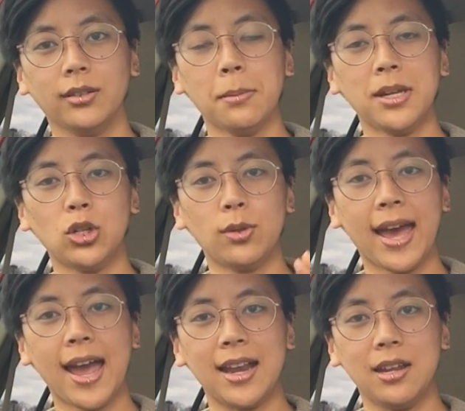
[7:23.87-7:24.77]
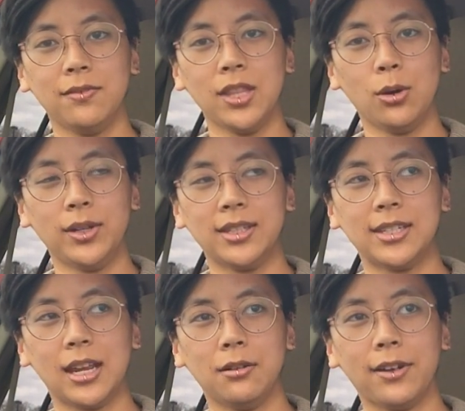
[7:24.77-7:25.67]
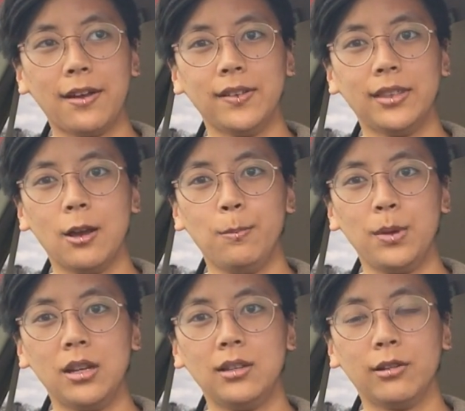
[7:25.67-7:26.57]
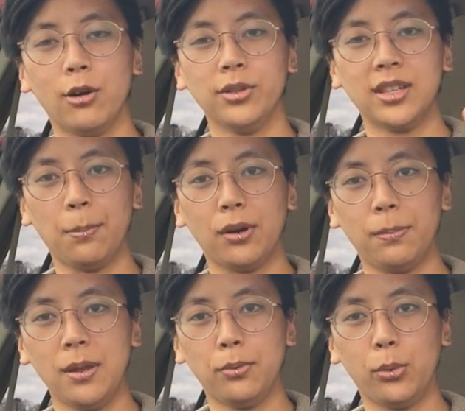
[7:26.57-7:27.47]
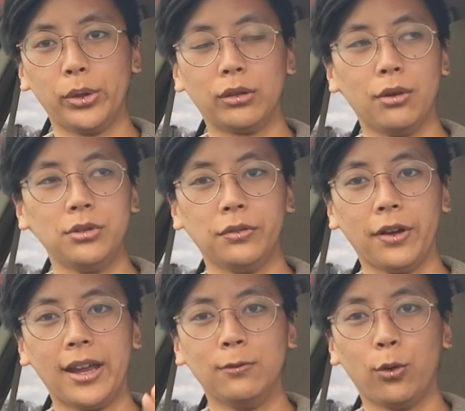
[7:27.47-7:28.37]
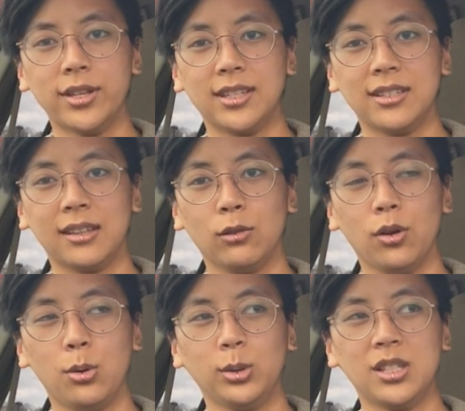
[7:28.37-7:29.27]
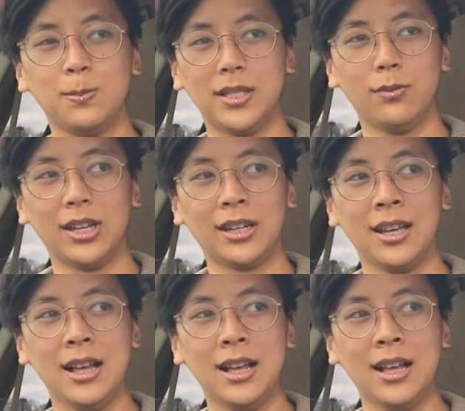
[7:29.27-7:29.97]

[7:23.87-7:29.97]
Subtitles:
let me do that, even though instead of having them be their own separate people with their own divine voices and their own specific